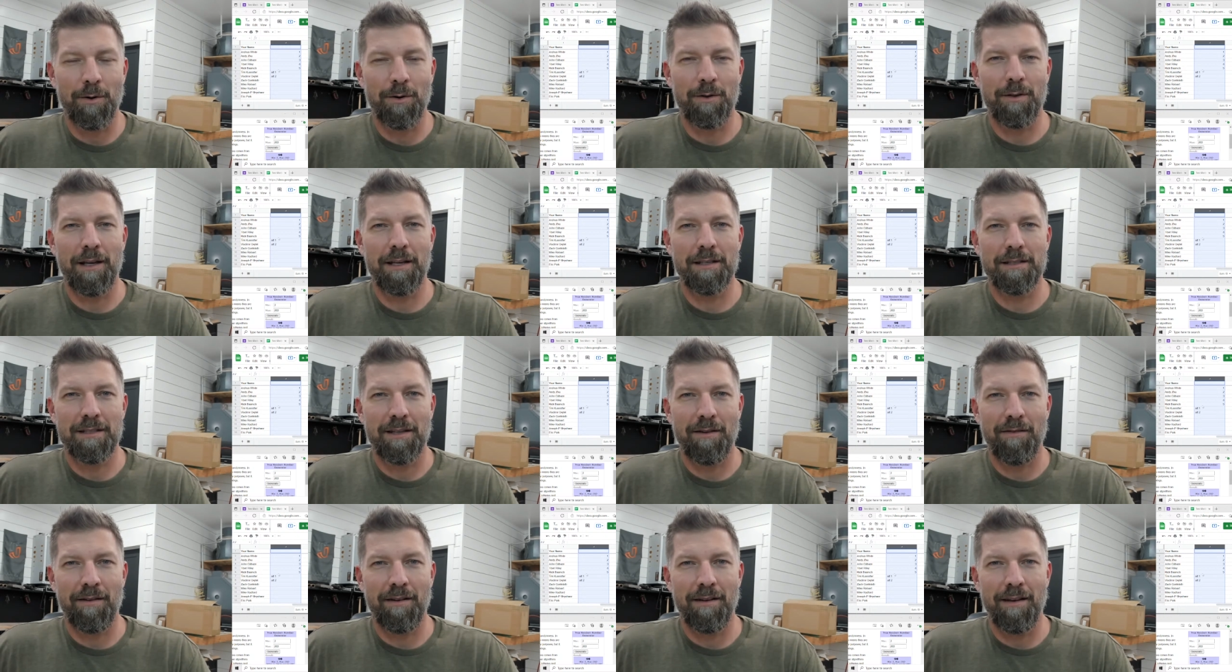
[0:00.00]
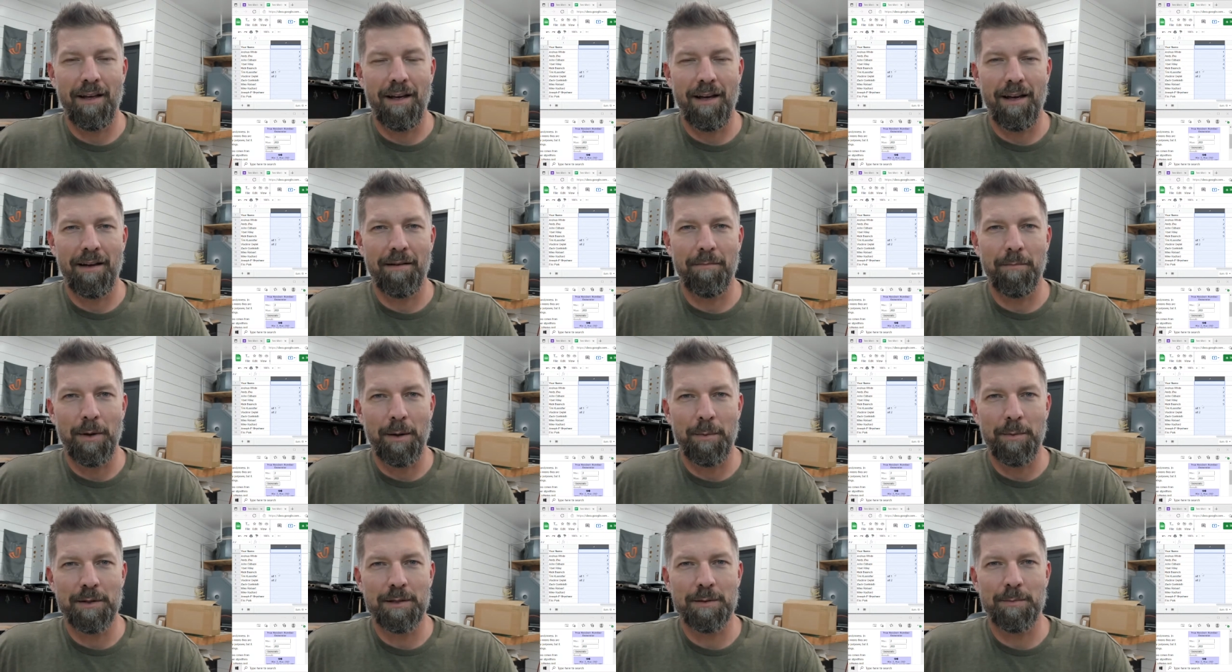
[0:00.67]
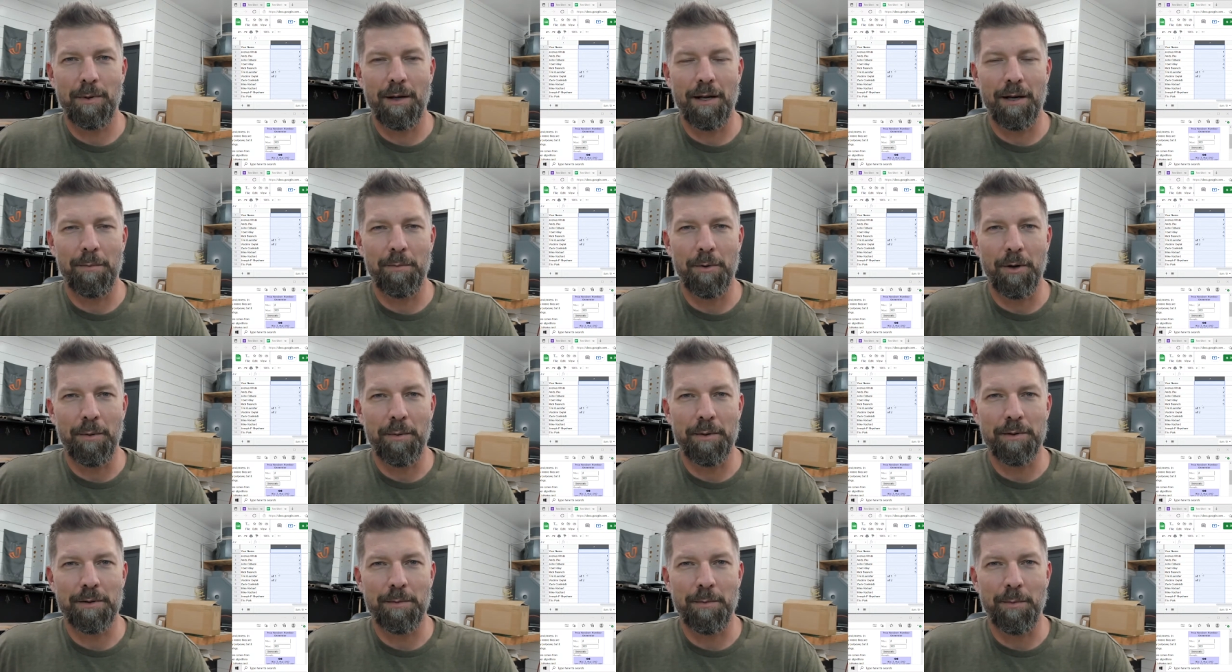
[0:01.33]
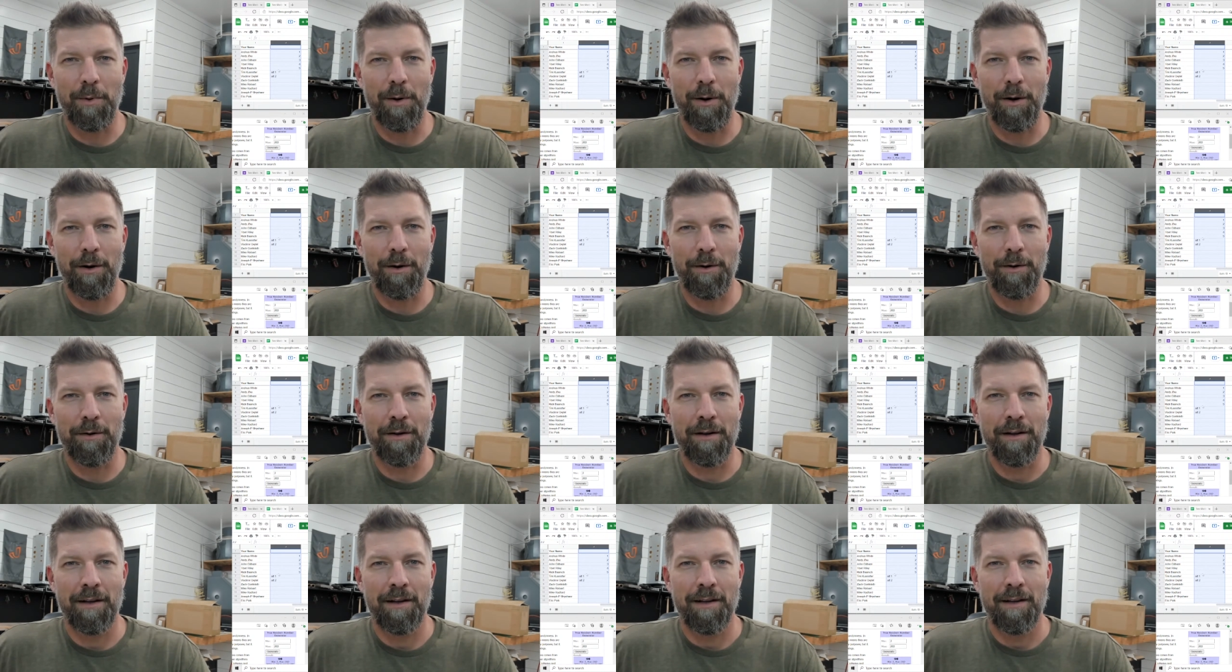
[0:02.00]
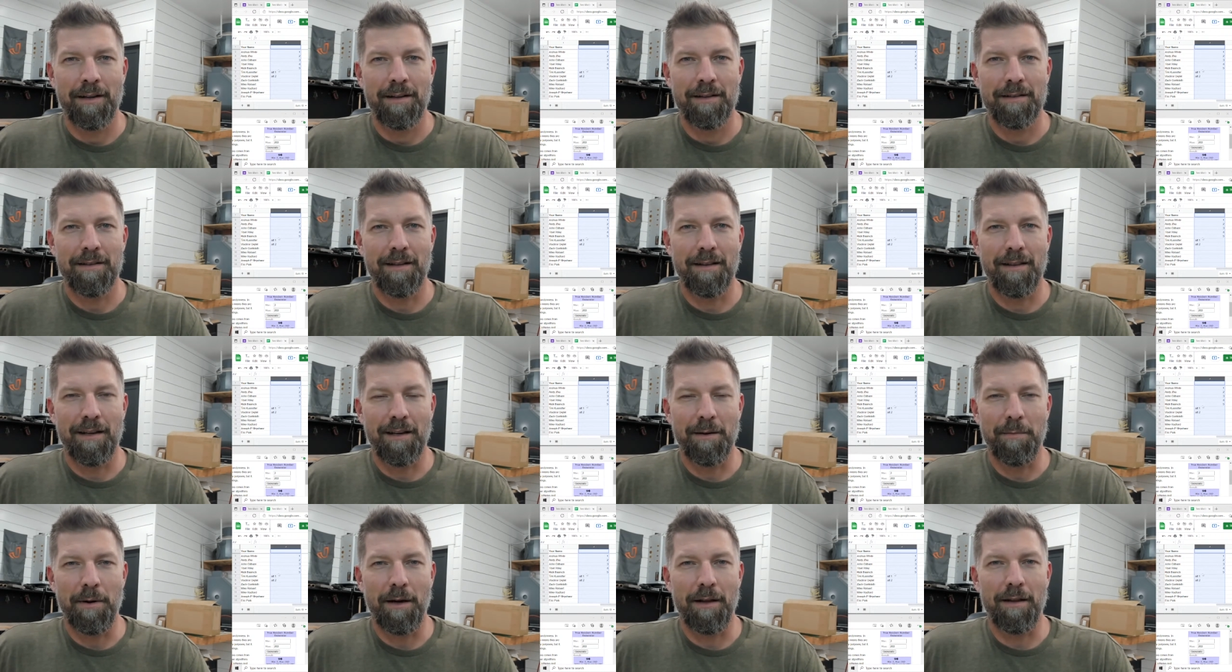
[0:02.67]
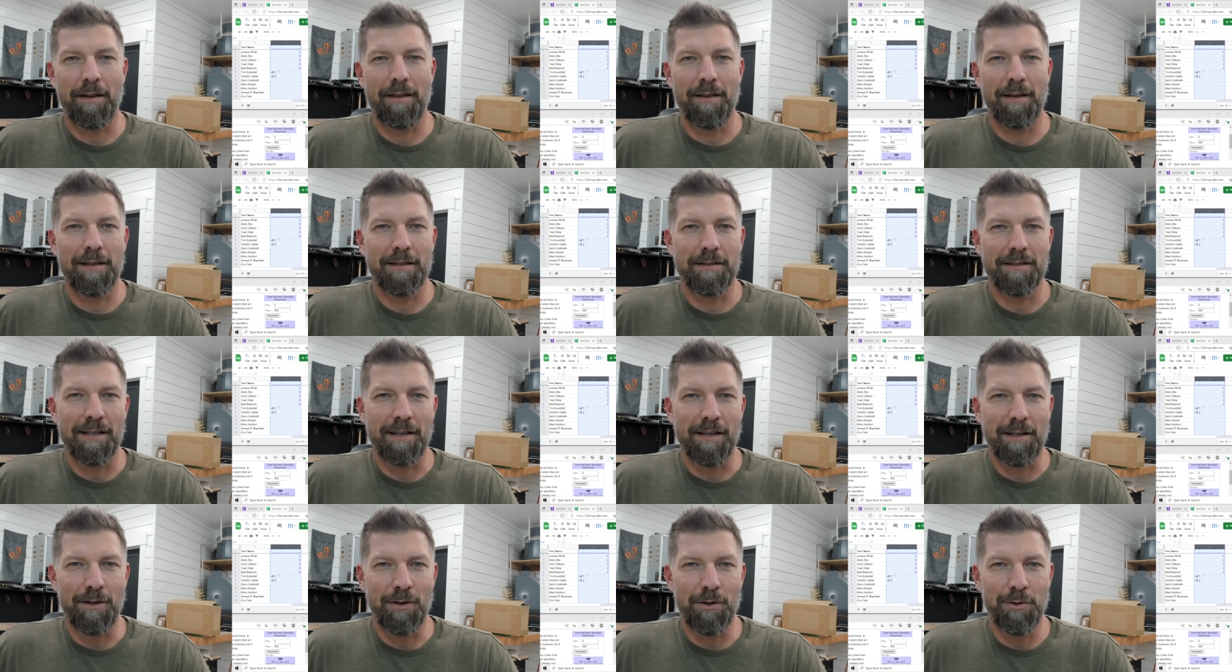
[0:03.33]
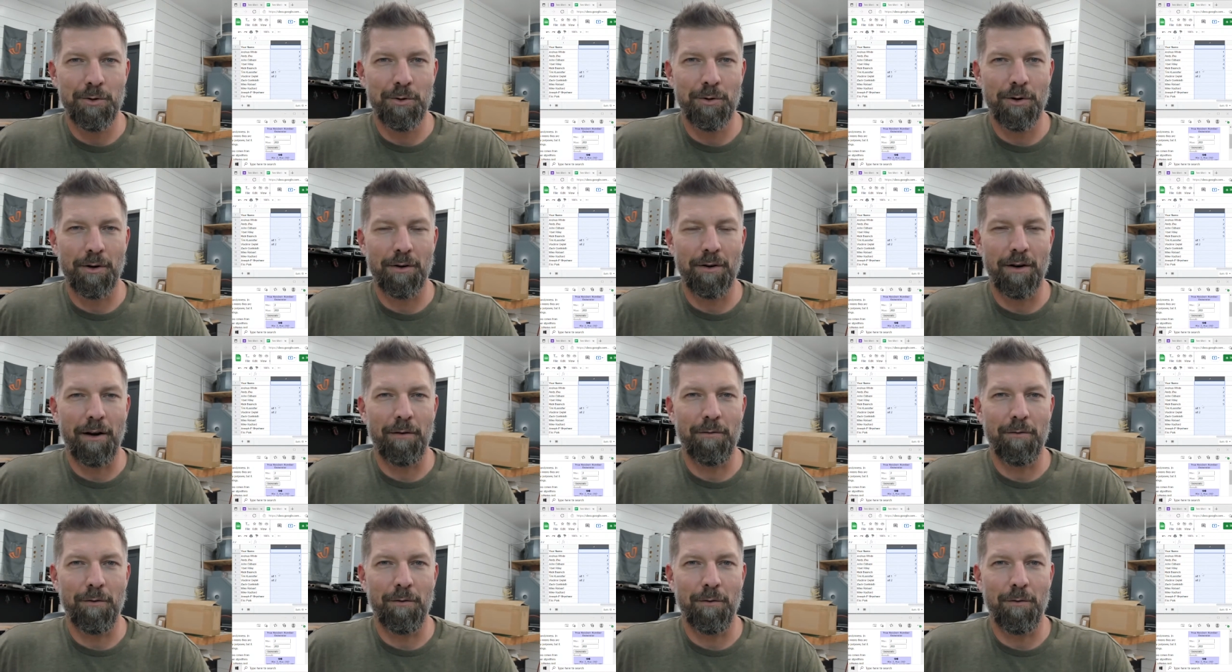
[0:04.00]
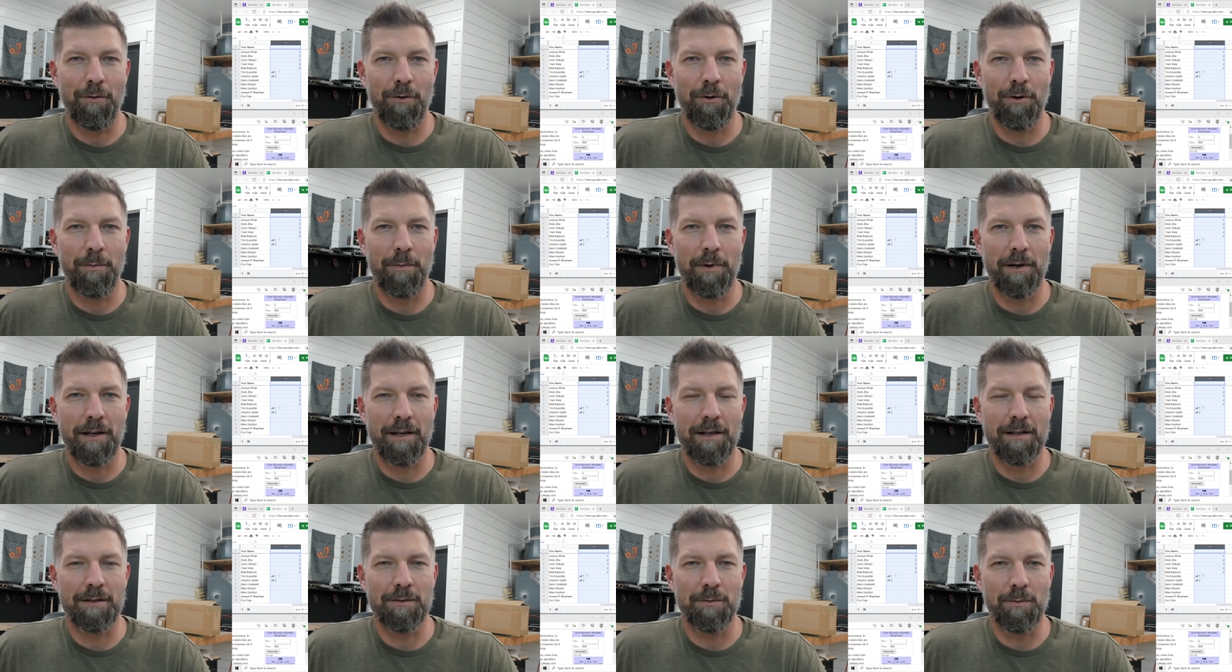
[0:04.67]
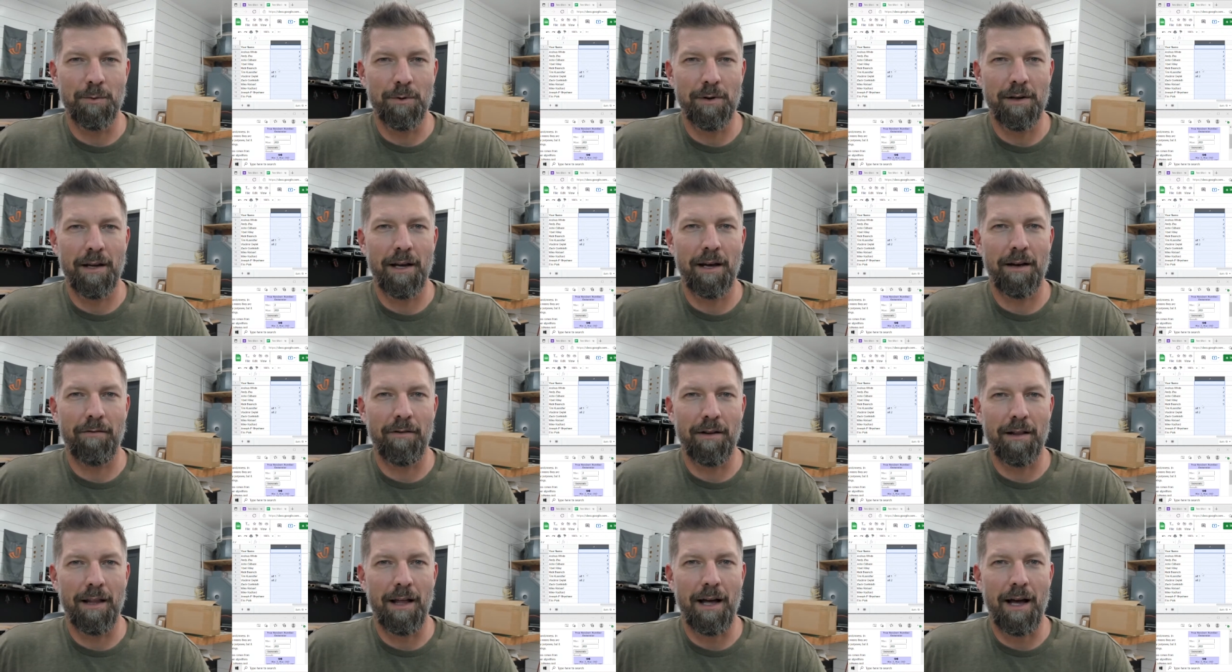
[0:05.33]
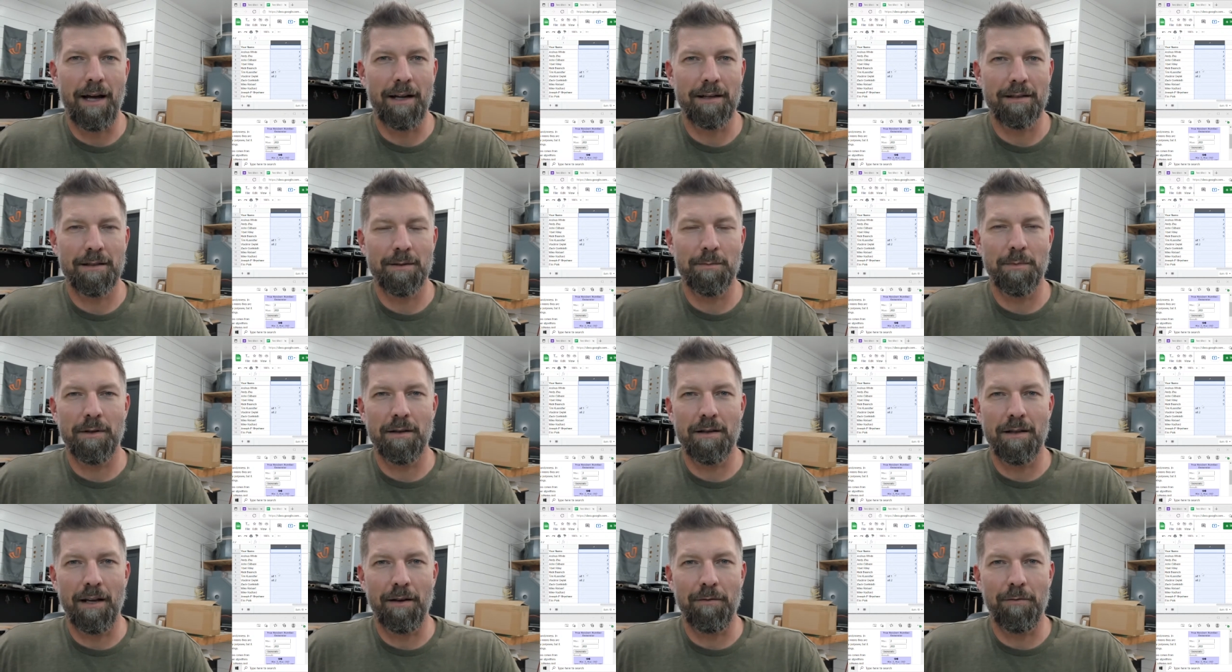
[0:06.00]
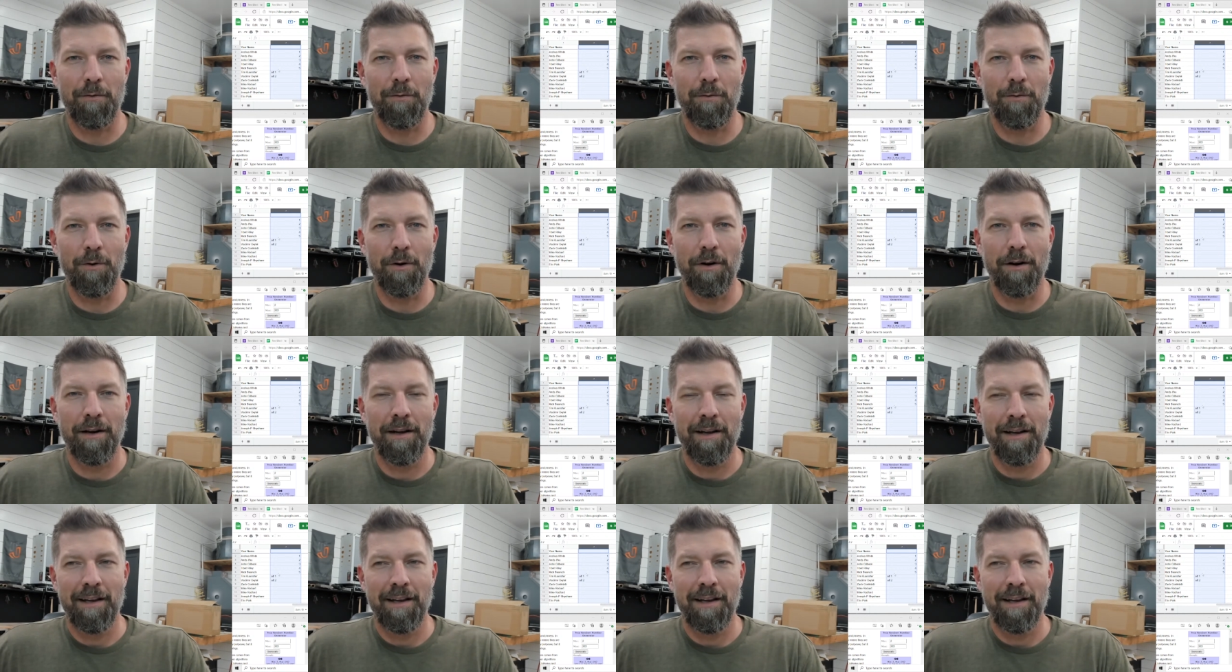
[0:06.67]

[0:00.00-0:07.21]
Thanksgiving day, maybe spend a moment tomorrow to think about the things that you are grateful for, because we have a lot to be thankful for.